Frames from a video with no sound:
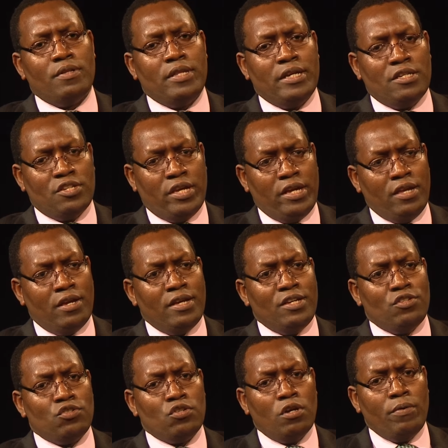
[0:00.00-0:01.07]
that Kenya
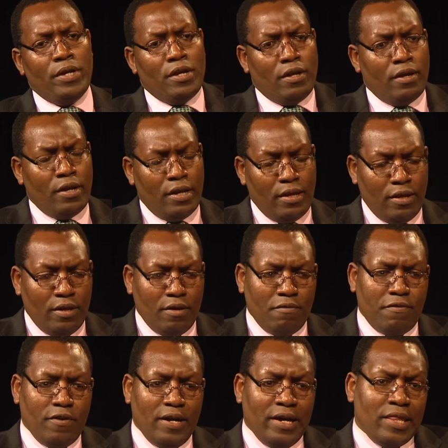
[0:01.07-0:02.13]
is showing
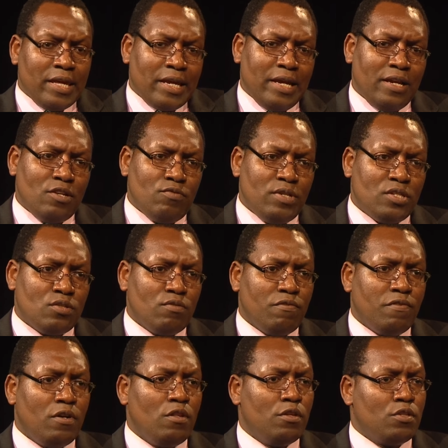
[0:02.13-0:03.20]
for other countries to
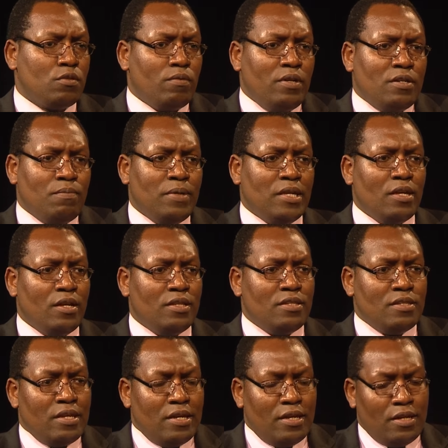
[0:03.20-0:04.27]
follow suit,
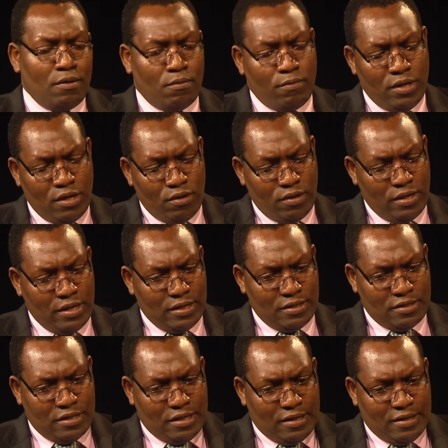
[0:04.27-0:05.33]
because we know
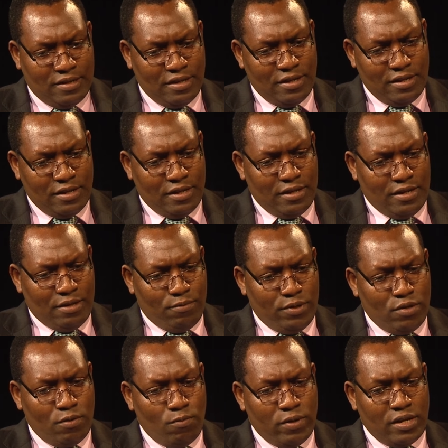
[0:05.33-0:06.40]
that we
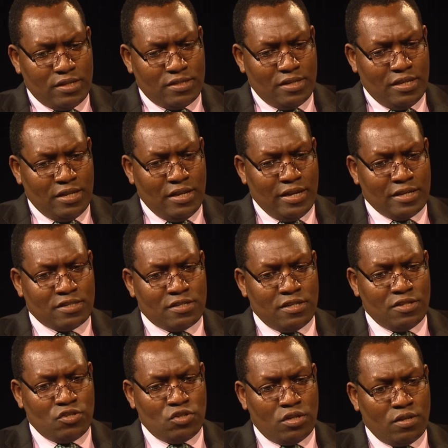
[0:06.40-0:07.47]
don't want to see the
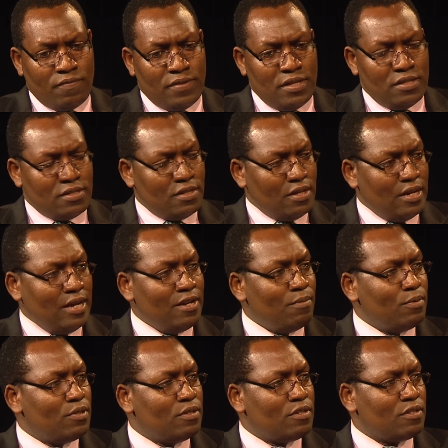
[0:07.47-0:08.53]
extinction of these
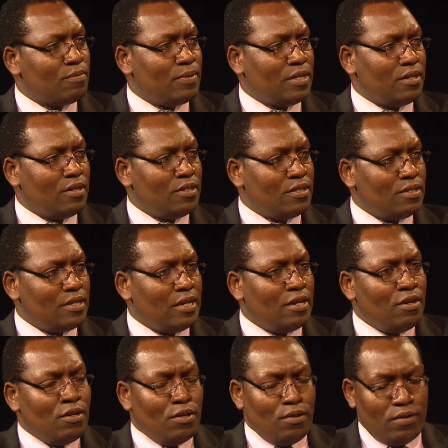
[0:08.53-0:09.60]
animals, because
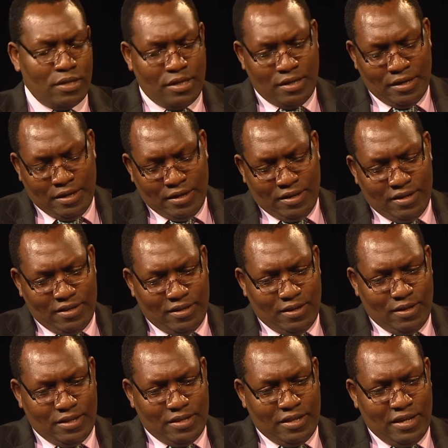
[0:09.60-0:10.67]
you know,
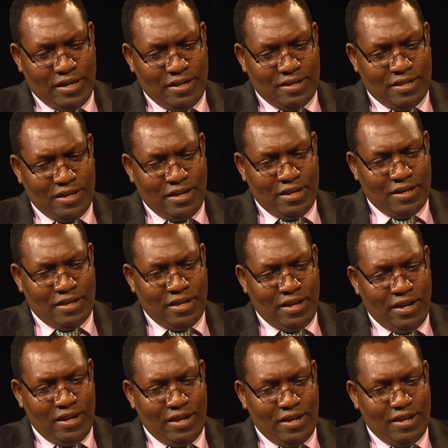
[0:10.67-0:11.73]

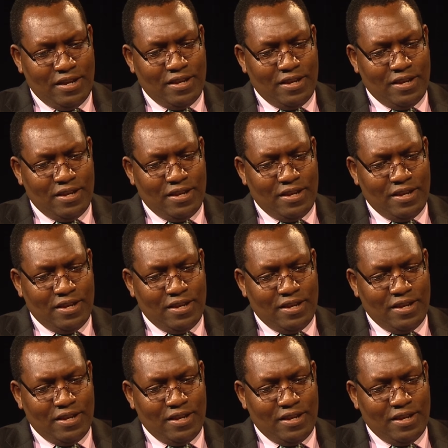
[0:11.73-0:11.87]
they